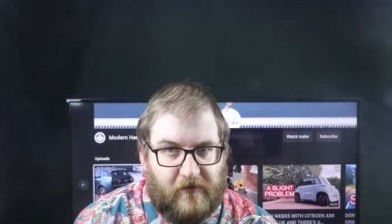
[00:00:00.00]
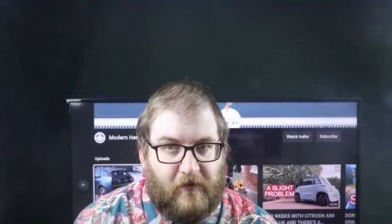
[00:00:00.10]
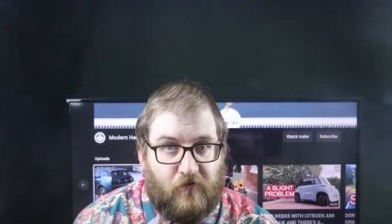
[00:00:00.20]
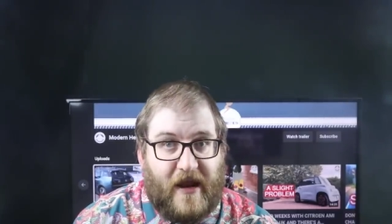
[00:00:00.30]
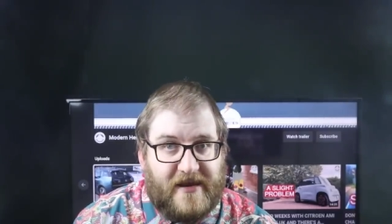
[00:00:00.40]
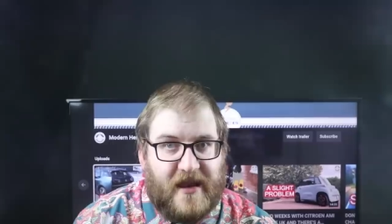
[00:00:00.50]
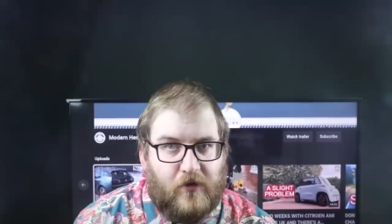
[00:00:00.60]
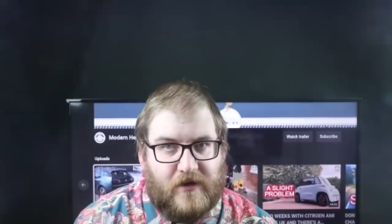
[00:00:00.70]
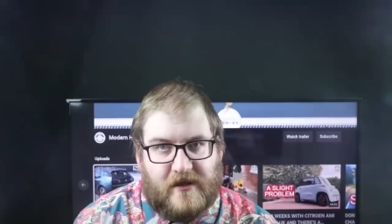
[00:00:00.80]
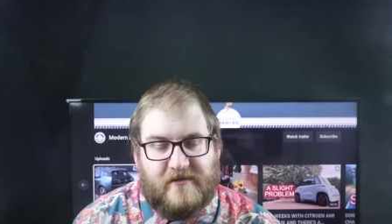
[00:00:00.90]
right now
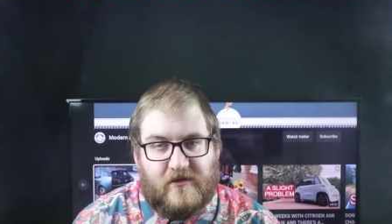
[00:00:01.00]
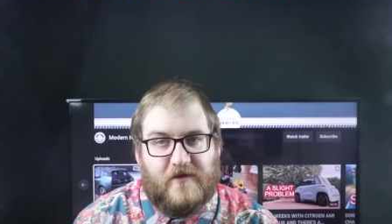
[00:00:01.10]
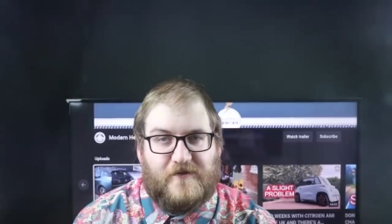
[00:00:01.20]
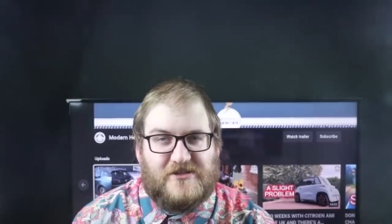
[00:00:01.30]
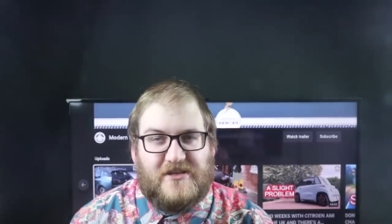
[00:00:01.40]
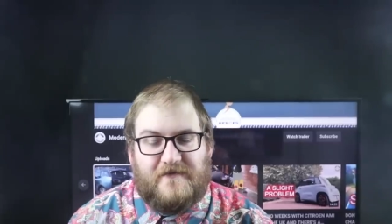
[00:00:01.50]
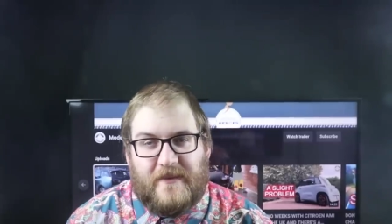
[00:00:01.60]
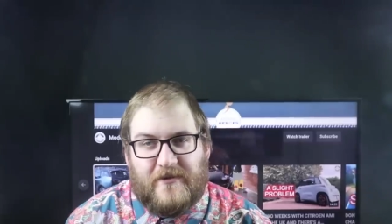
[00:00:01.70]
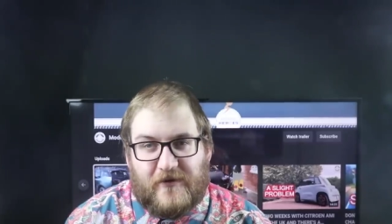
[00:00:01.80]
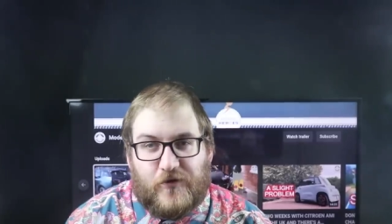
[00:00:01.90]
and until the 1st of
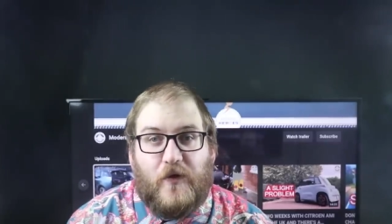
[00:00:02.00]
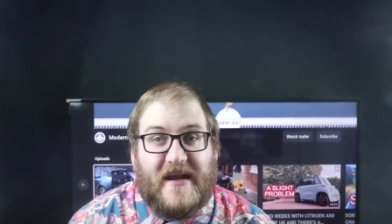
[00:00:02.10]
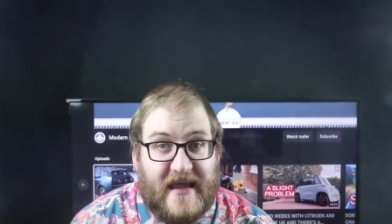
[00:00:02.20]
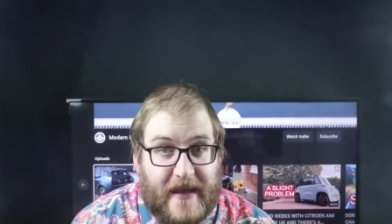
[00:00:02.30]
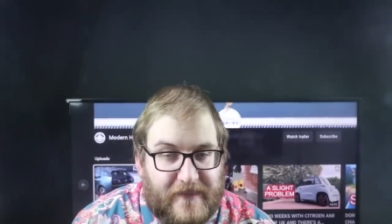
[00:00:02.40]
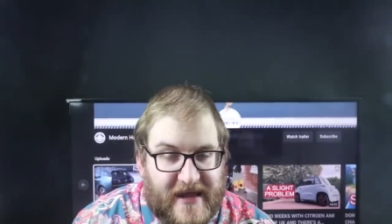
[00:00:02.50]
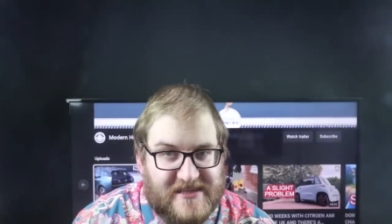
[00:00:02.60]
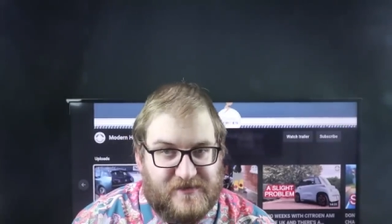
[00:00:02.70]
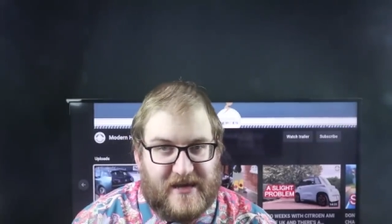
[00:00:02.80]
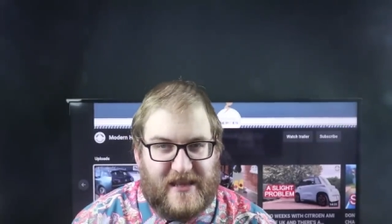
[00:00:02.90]
November, they're 28
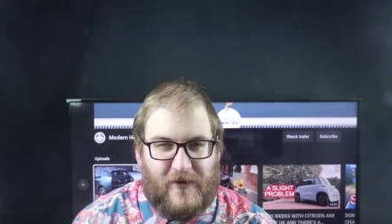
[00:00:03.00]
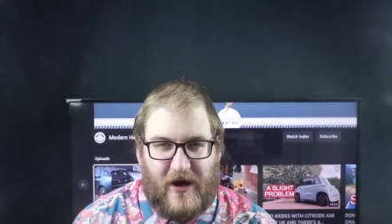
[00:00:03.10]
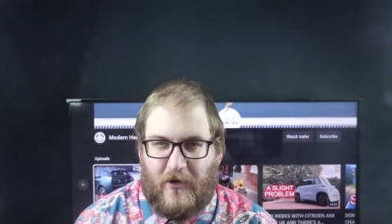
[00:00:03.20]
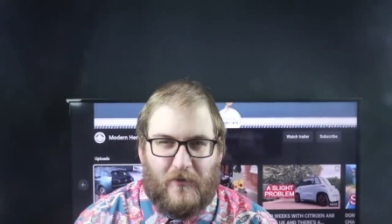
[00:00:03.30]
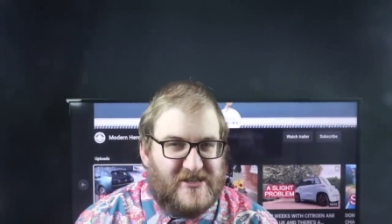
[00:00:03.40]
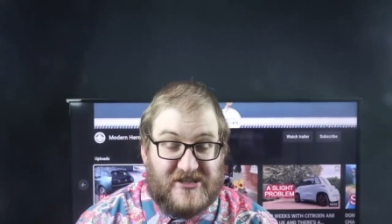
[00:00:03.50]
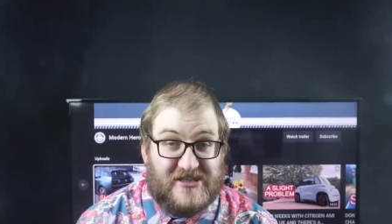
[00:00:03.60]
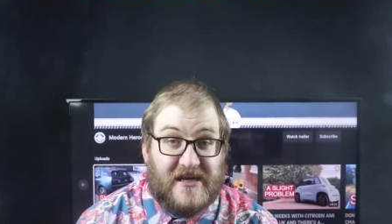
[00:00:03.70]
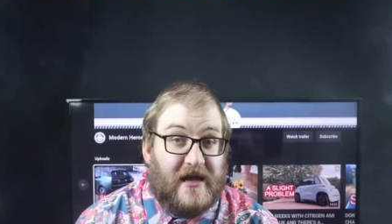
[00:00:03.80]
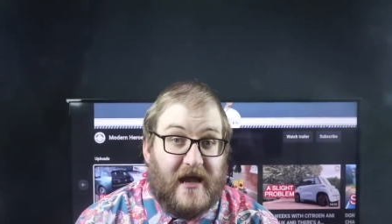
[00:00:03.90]
pence per kilowatt hour, which
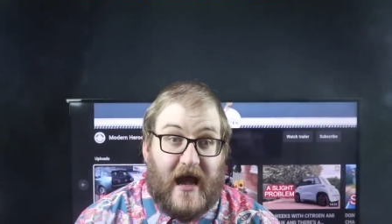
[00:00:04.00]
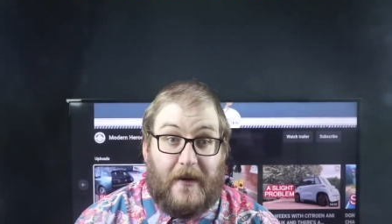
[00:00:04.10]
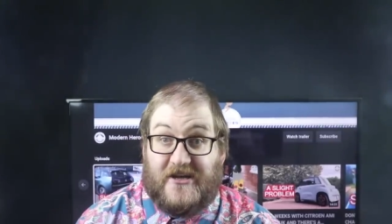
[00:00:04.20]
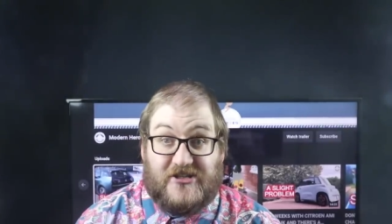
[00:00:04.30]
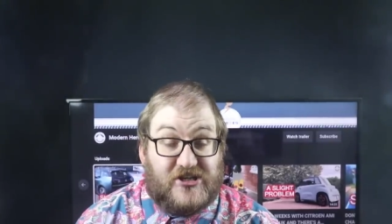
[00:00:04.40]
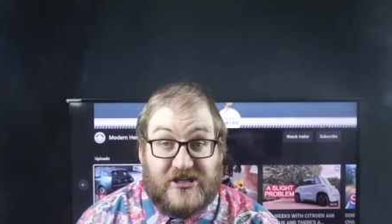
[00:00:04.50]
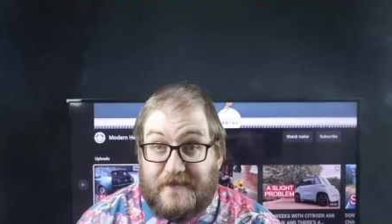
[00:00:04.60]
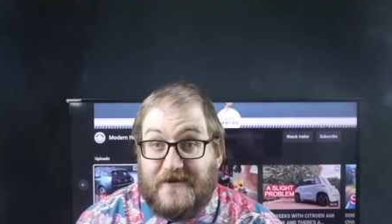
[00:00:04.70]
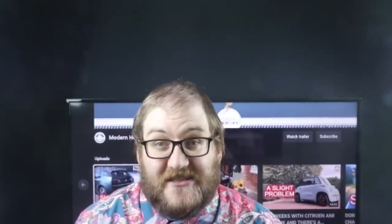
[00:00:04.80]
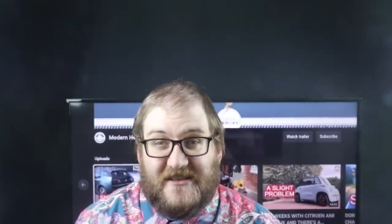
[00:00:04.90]
is, I mean, it's the
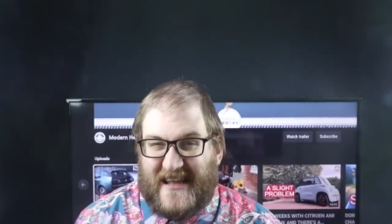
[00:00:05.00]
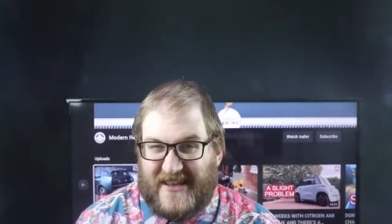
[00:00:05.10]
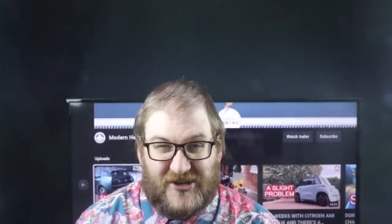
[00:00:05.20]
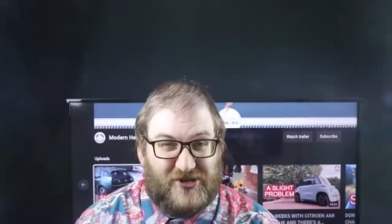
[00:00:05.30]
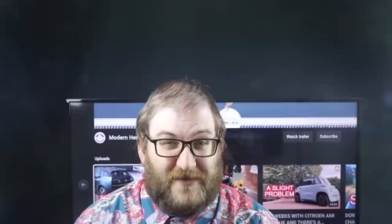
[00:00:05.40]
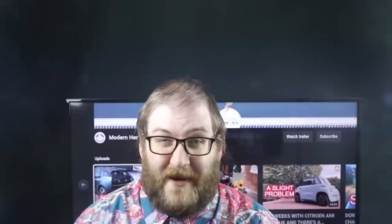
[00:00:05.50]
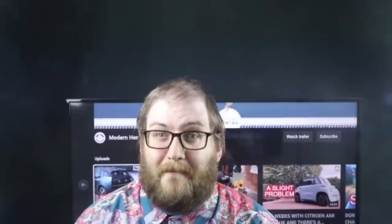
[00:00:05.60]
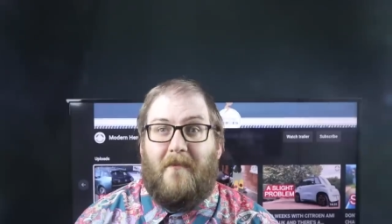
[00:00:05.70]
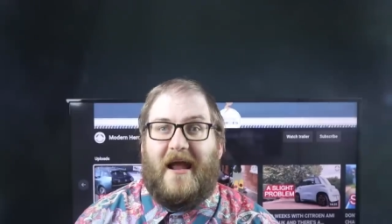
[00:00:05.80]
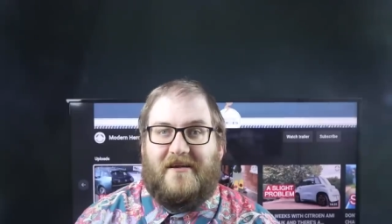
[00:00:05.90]
cheapest in the industry by
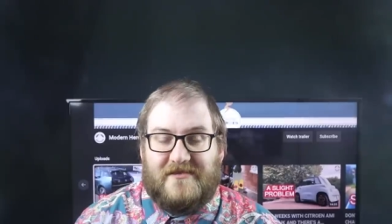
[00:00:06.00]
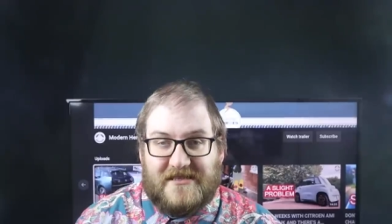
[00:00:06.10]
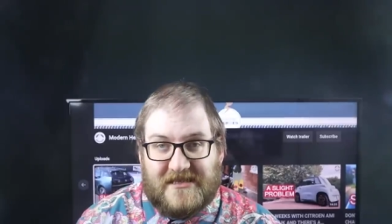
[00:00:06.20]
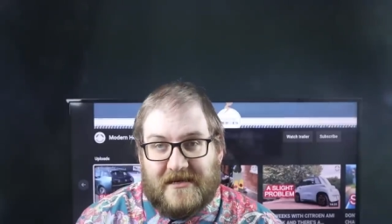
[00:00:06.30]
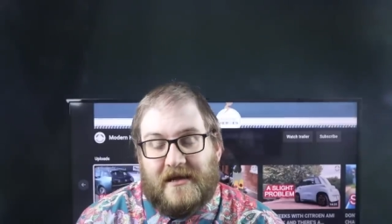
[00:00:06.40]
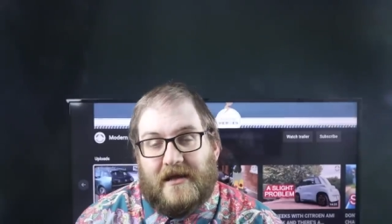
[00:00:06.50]
miles.